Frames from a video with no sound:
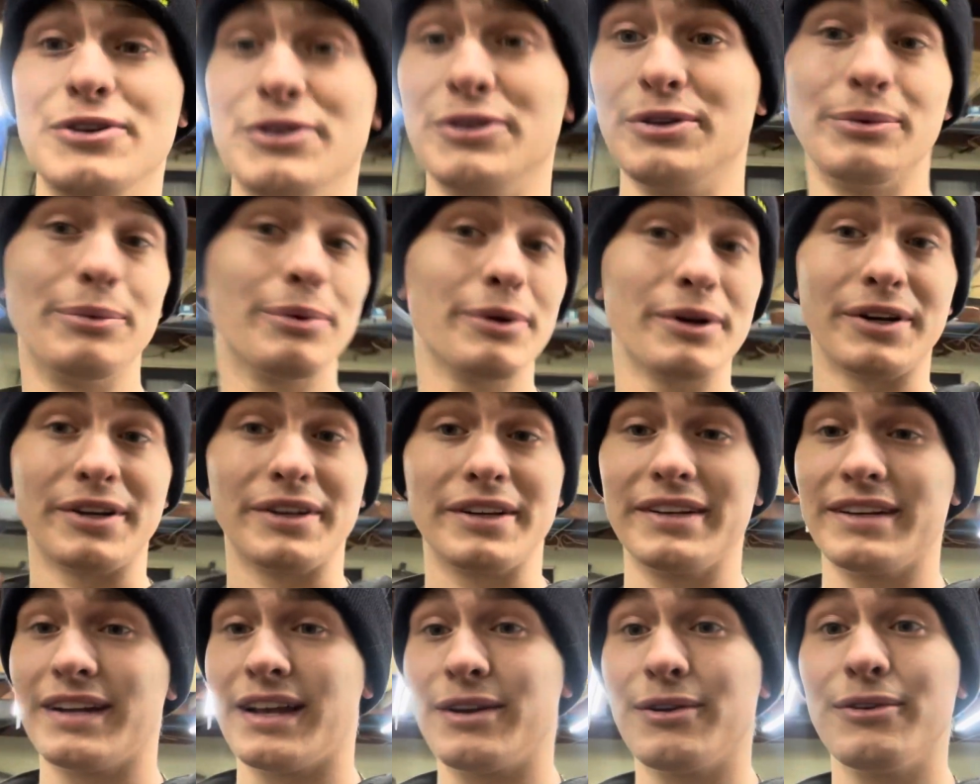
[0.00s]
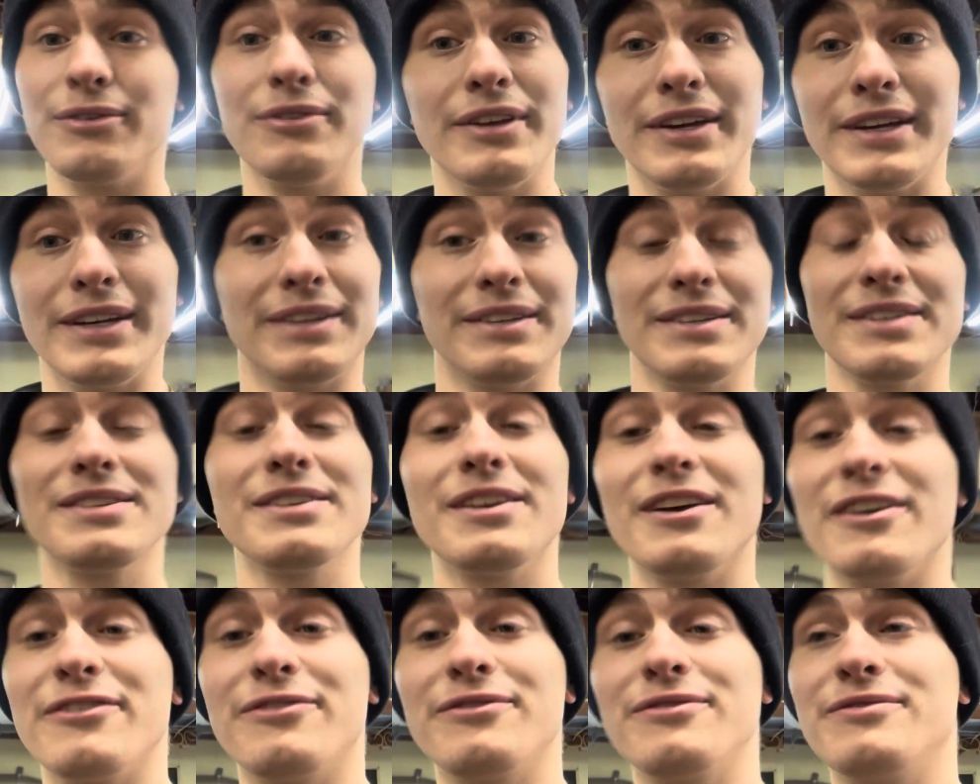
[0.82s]
the work, and I don't like
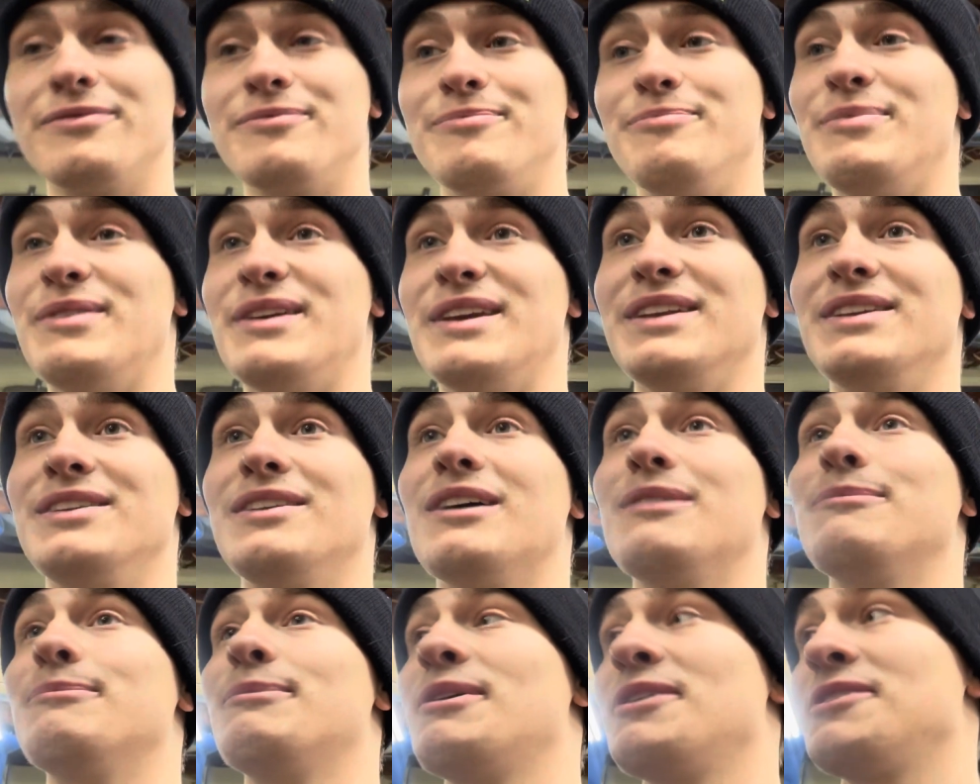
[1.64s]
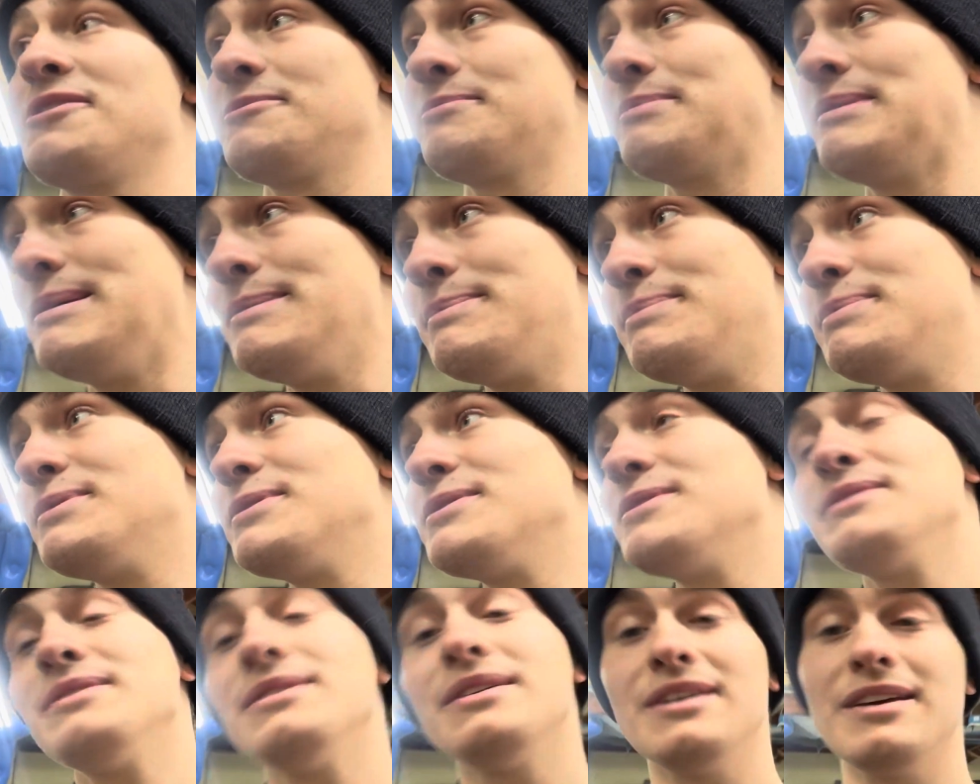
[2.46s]
stuff being done by other
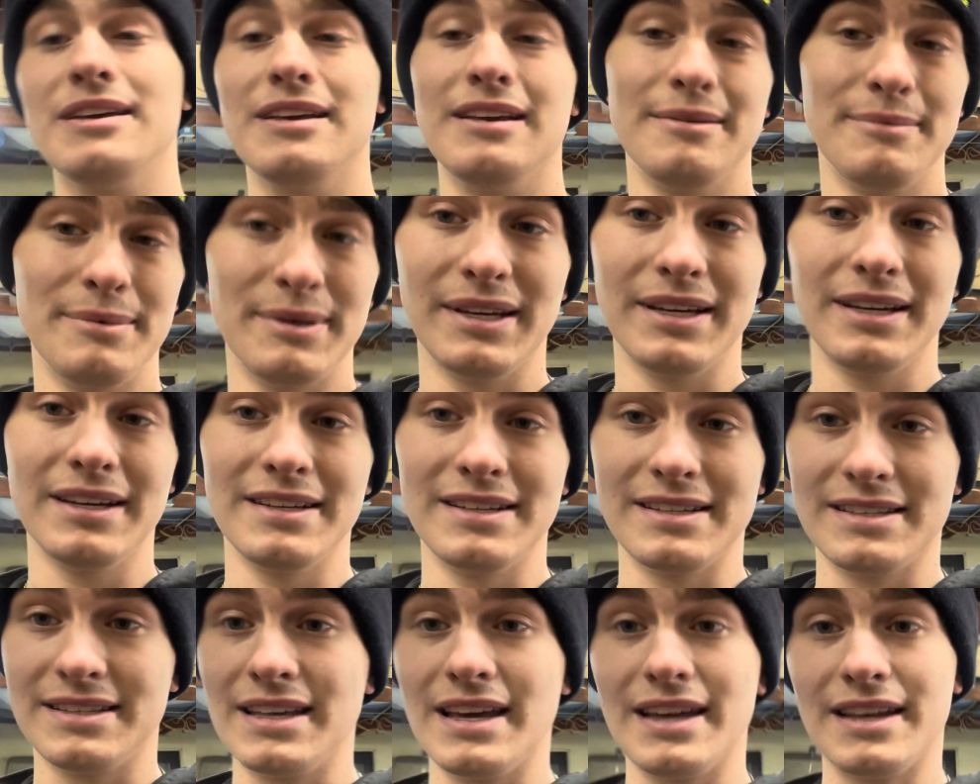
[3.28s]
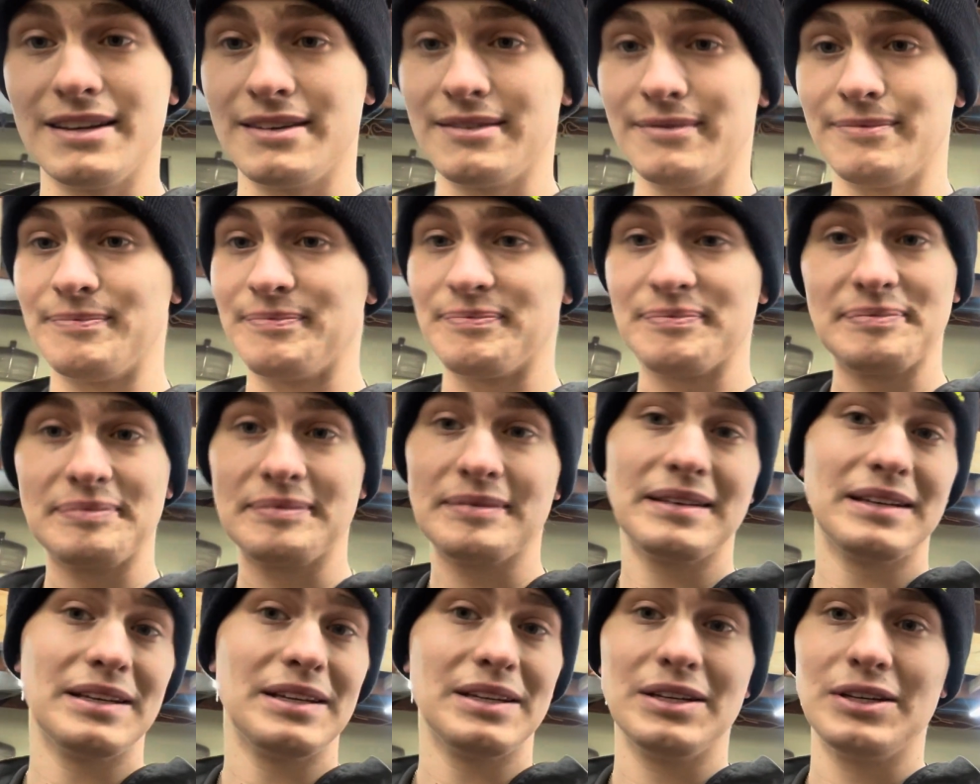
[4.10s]
people, because then
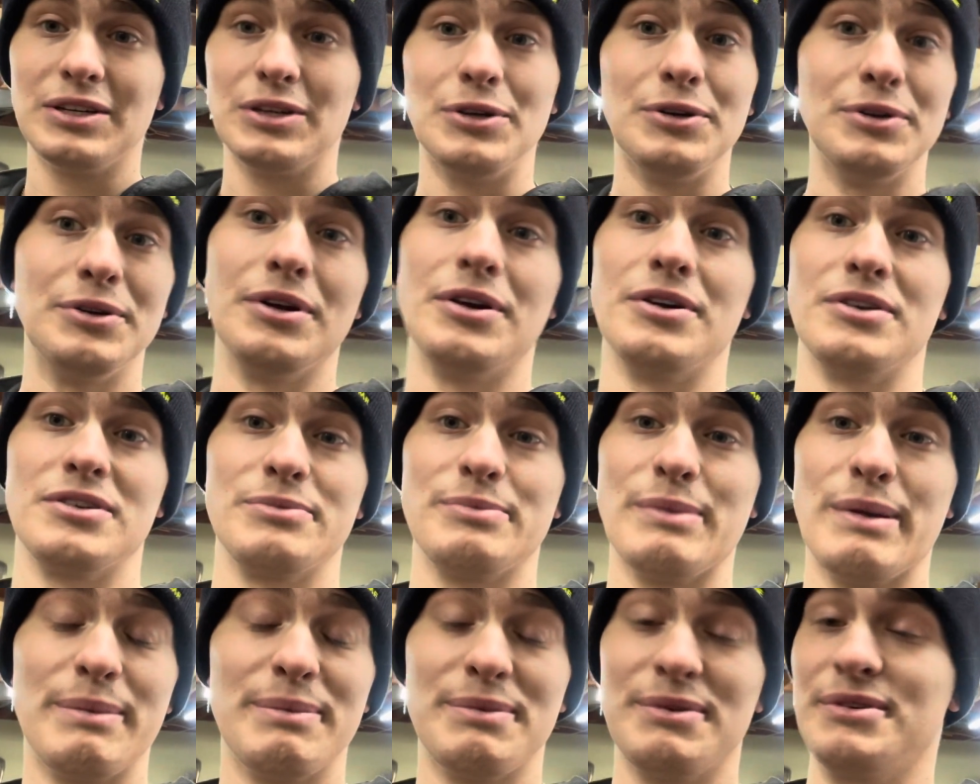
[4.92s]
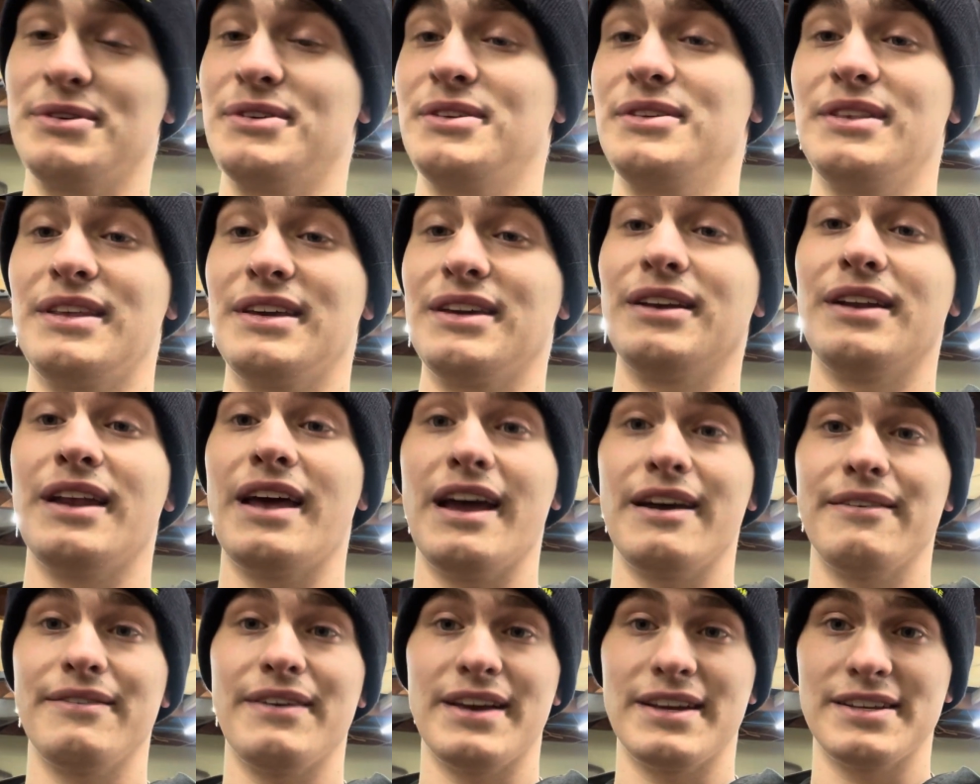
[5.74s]
who knows, maybe they could
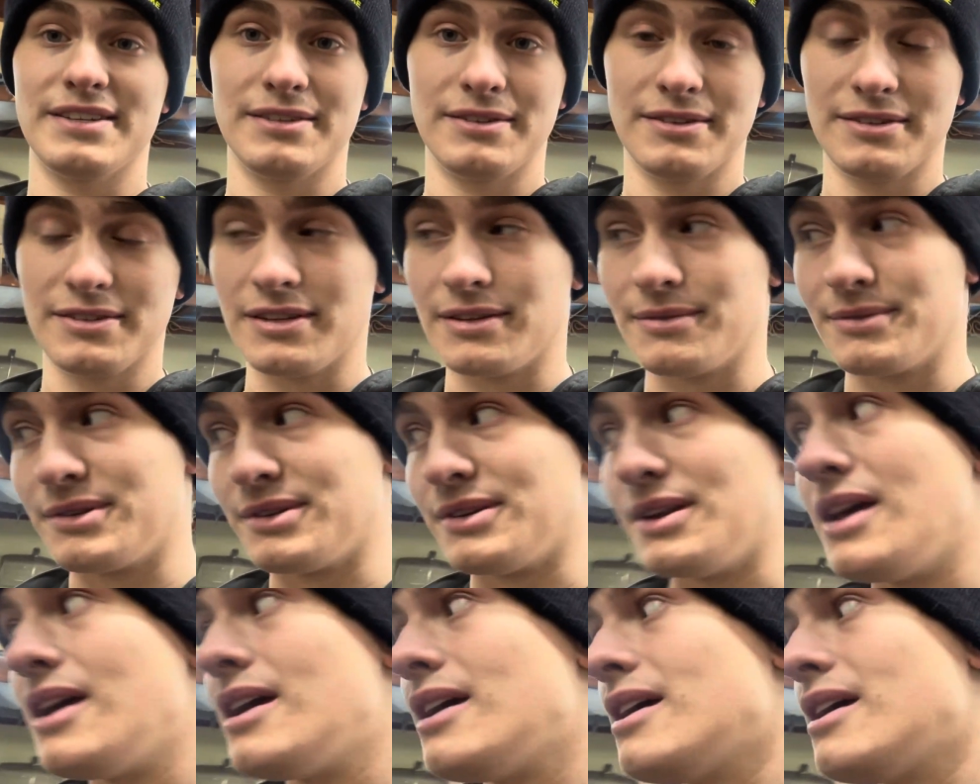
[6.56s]
half-ass it or something.